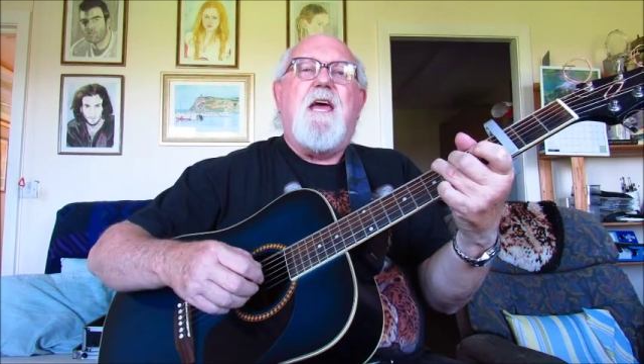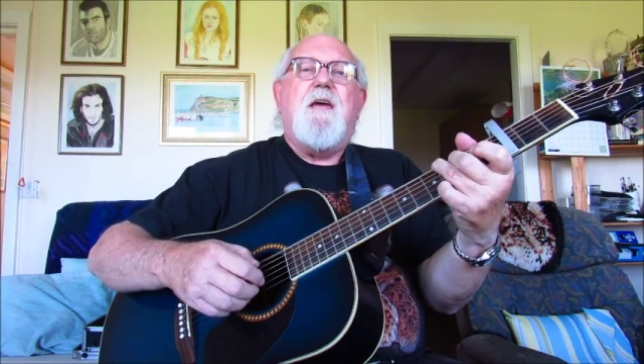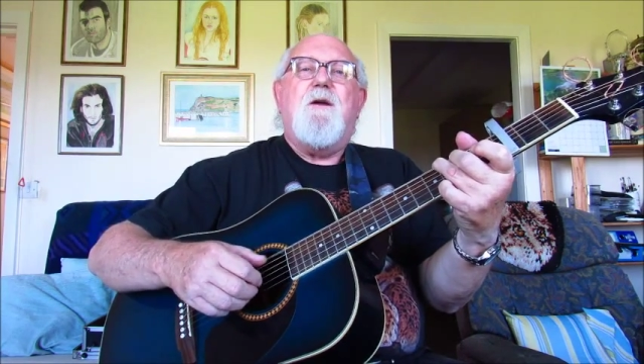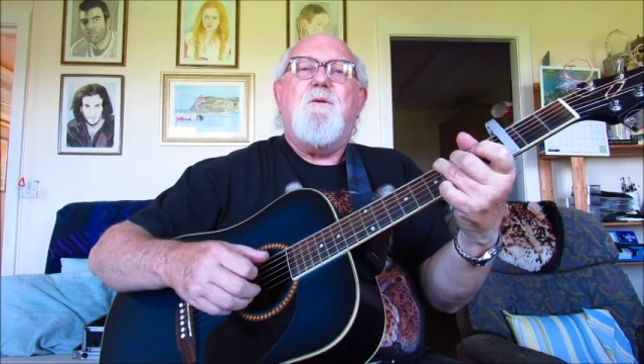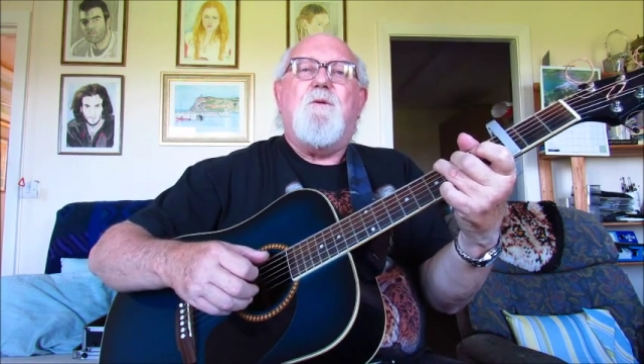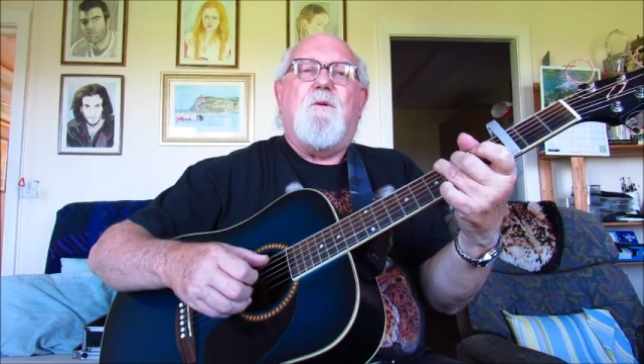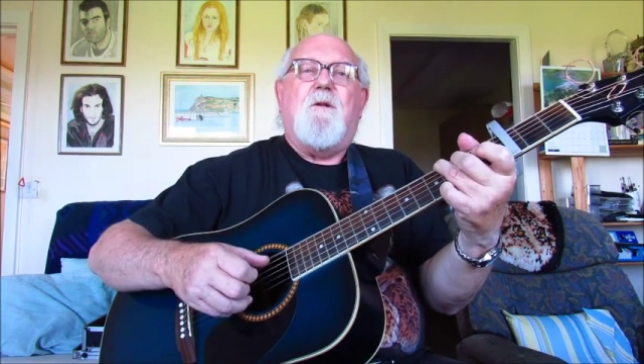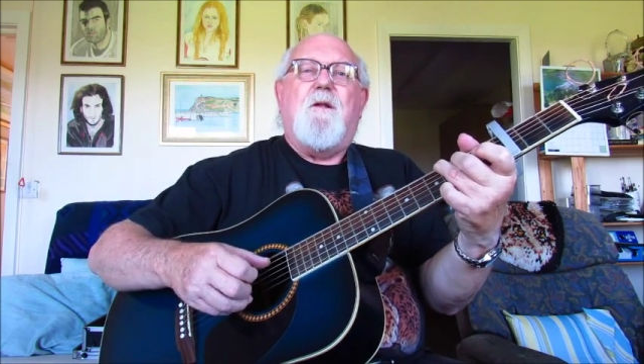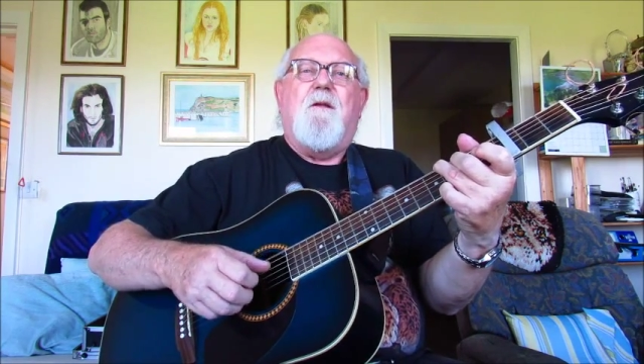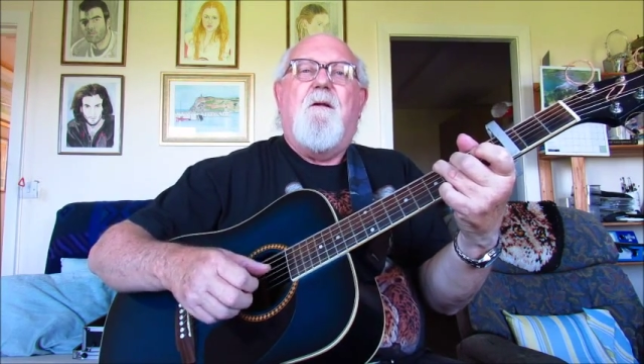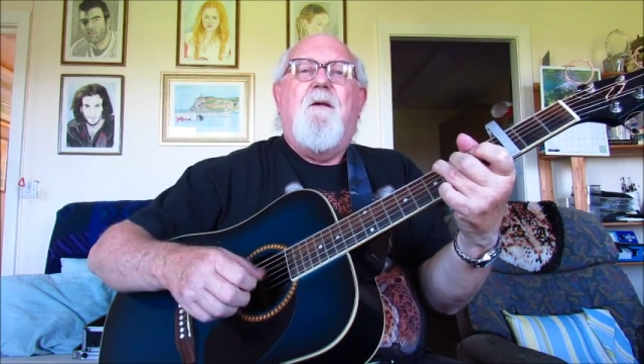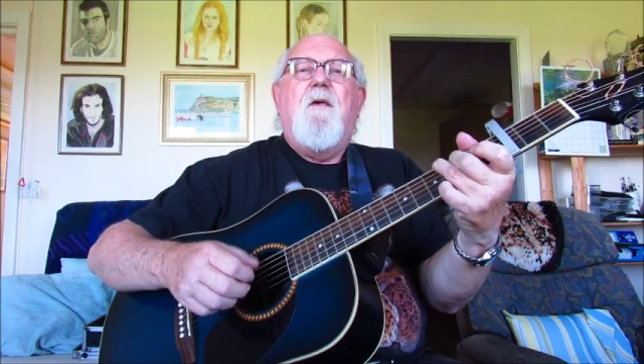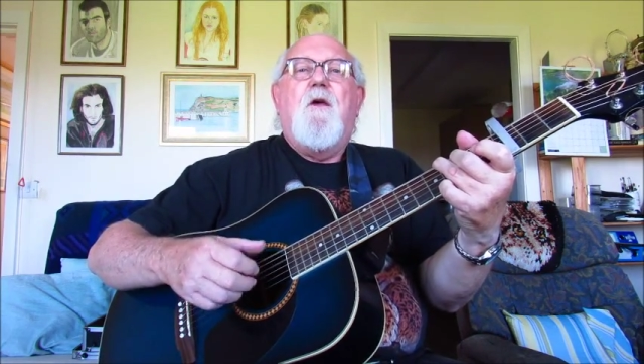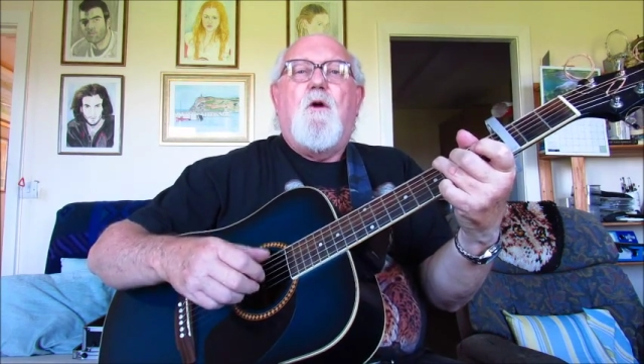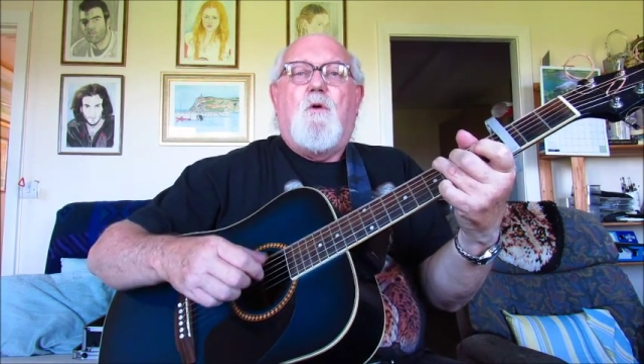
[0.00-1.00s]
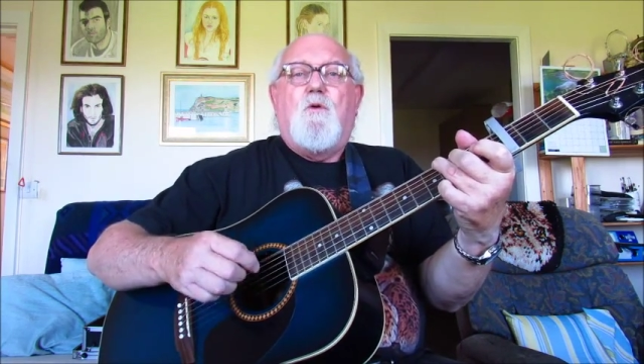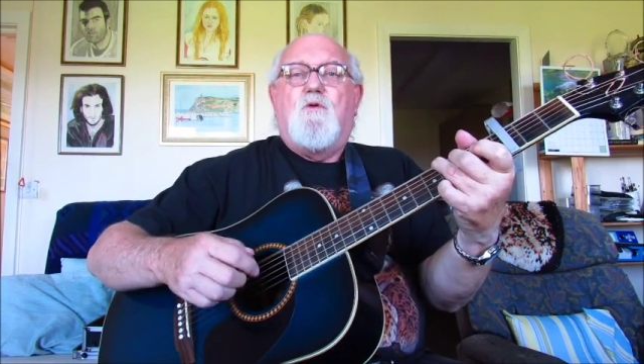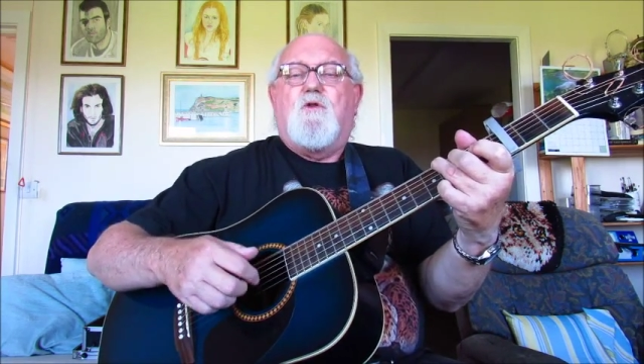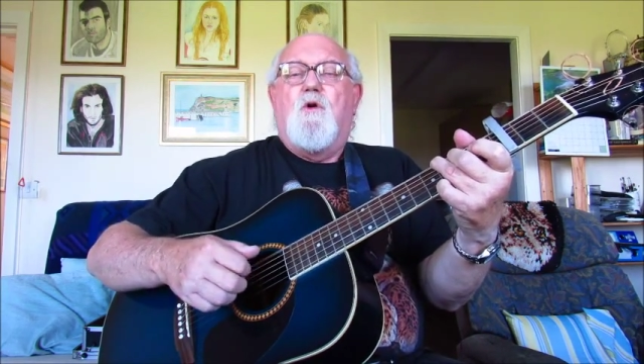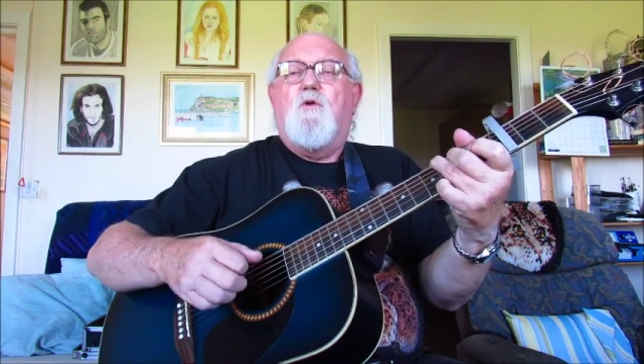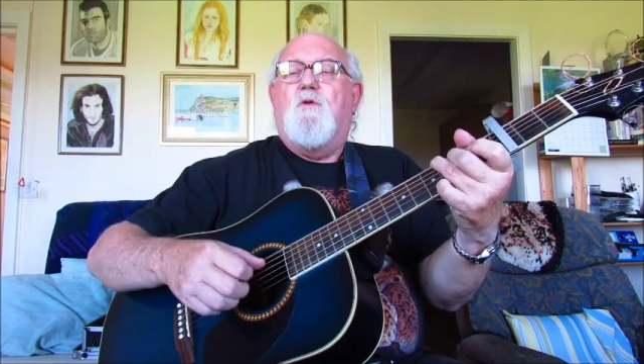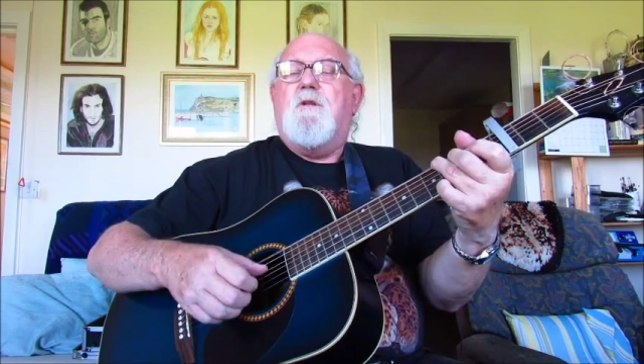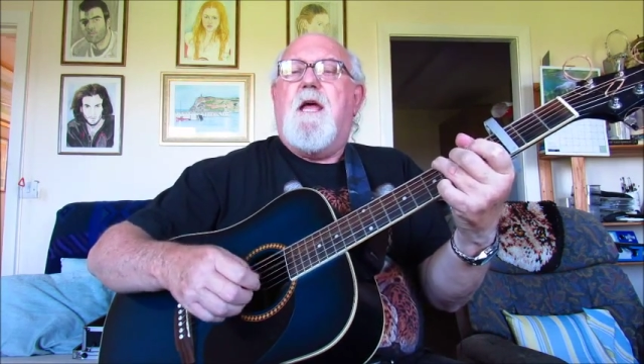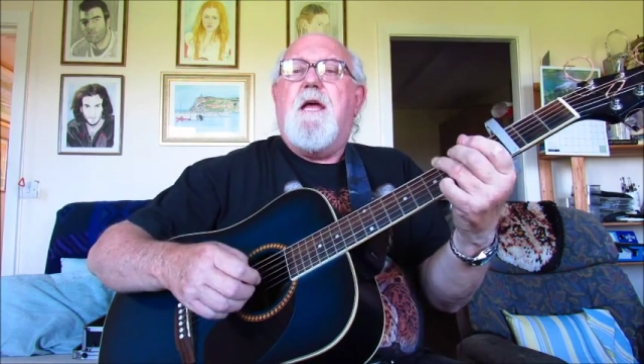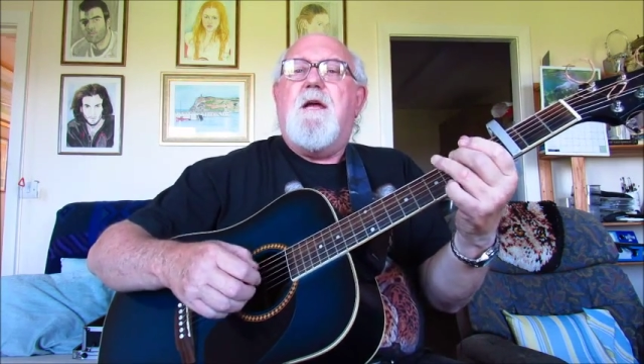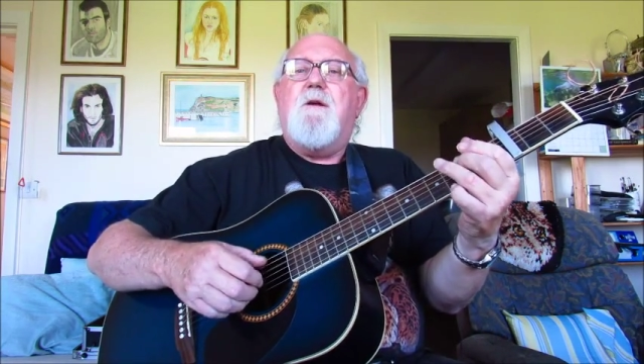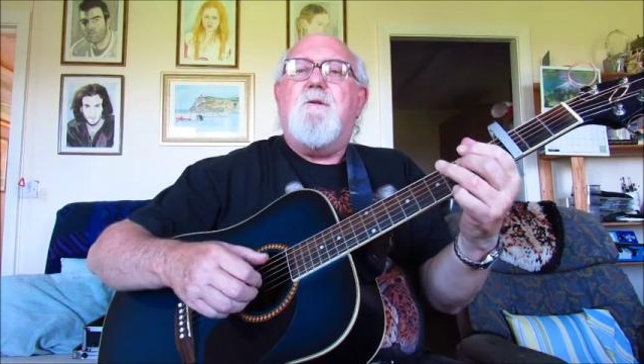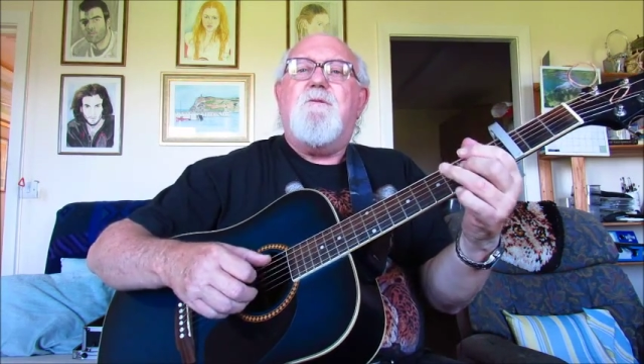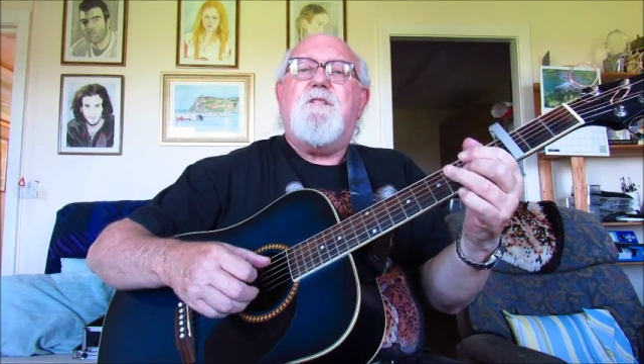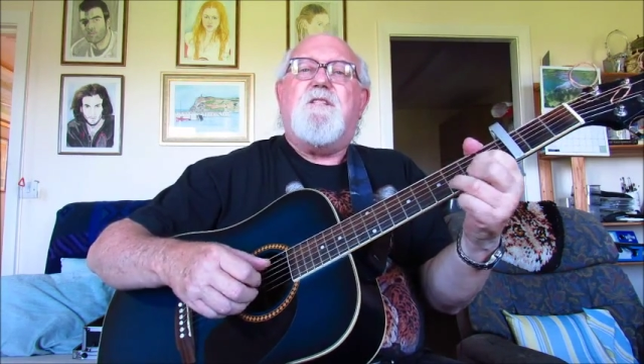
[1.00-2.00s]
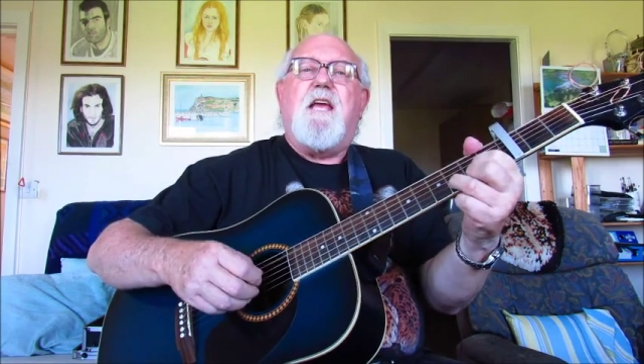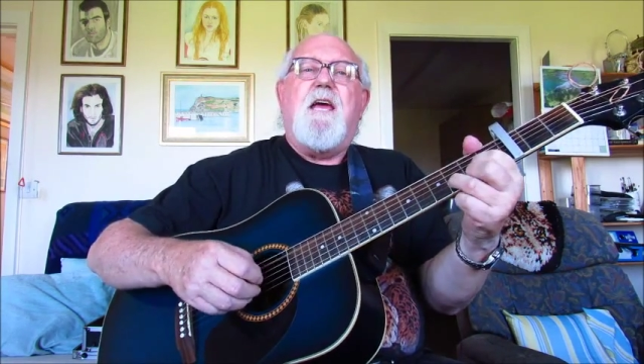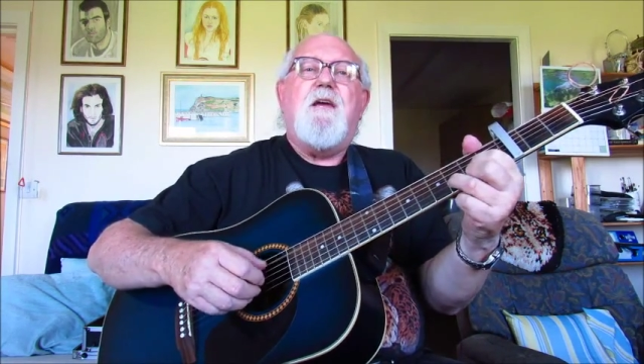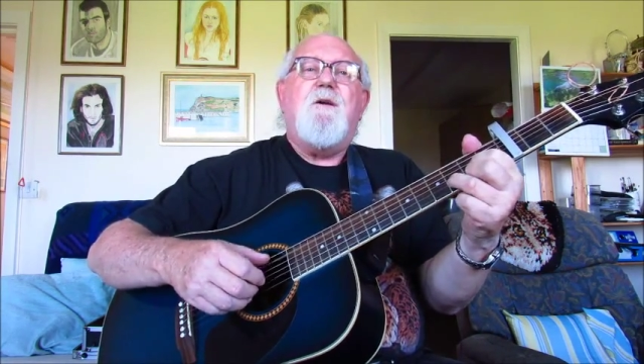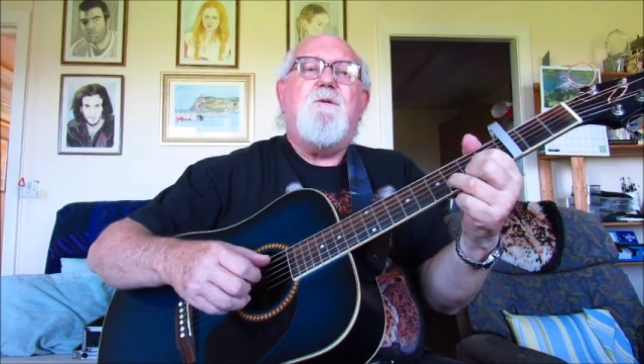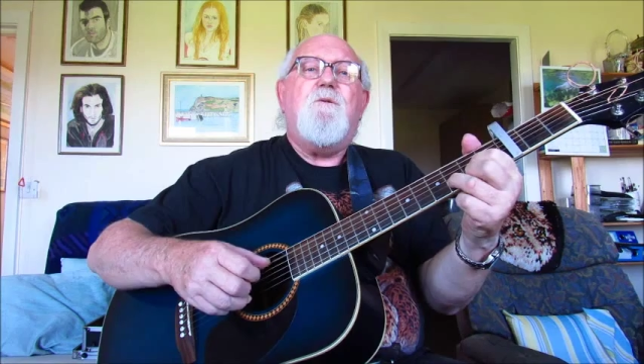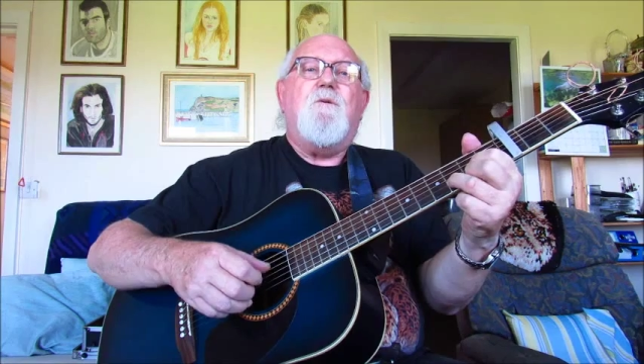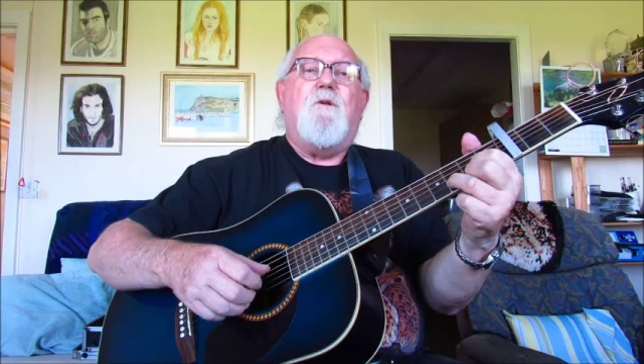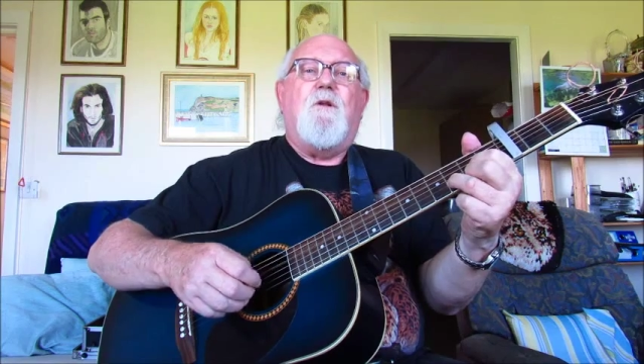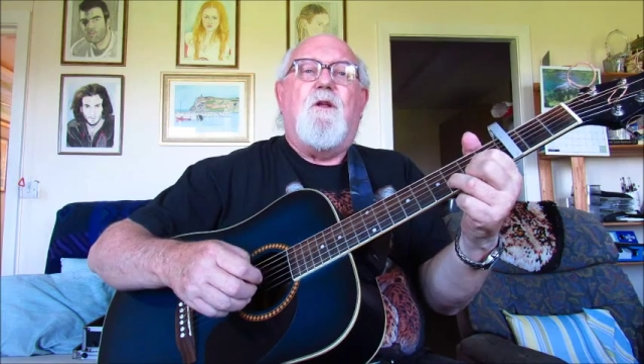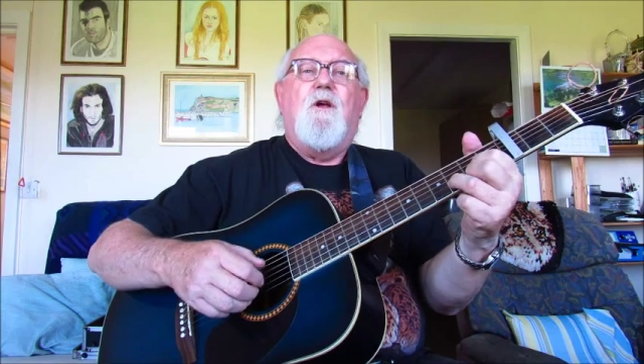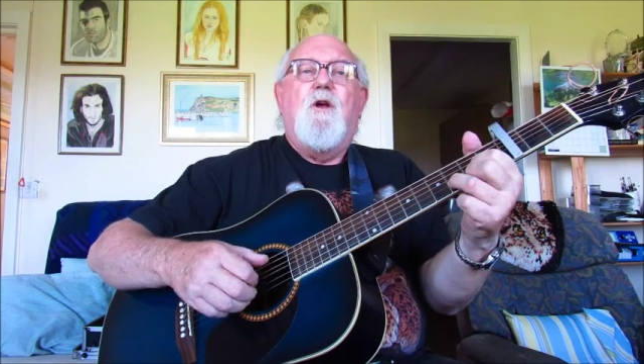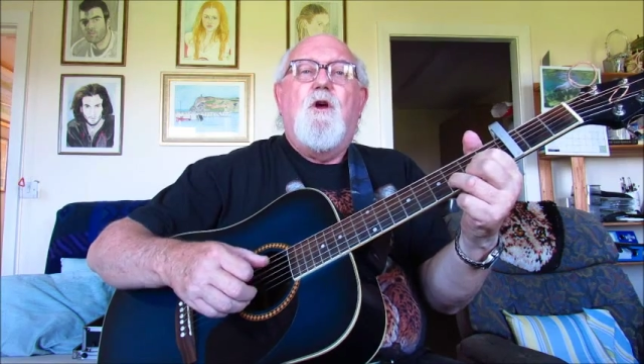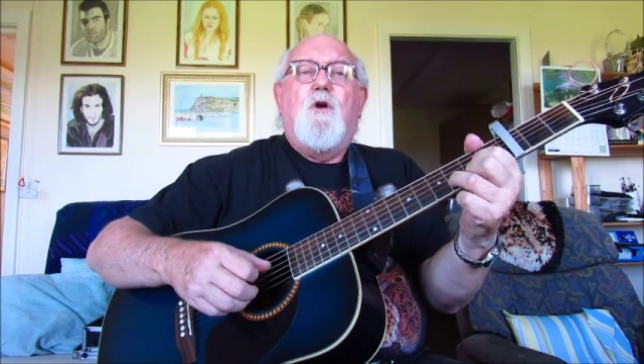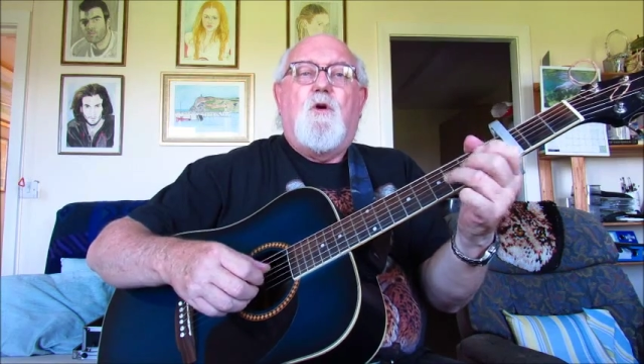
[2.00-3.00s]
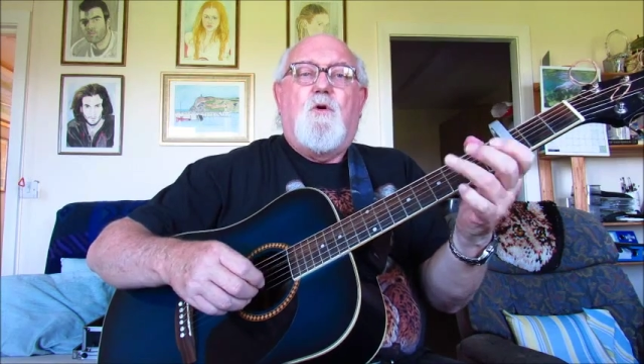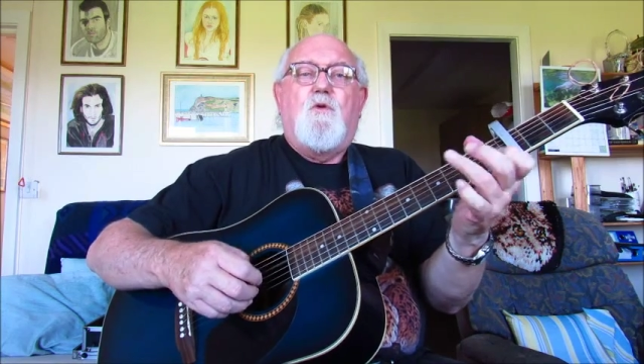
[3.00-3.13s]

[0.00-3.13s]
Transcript: town? Who's going down to town?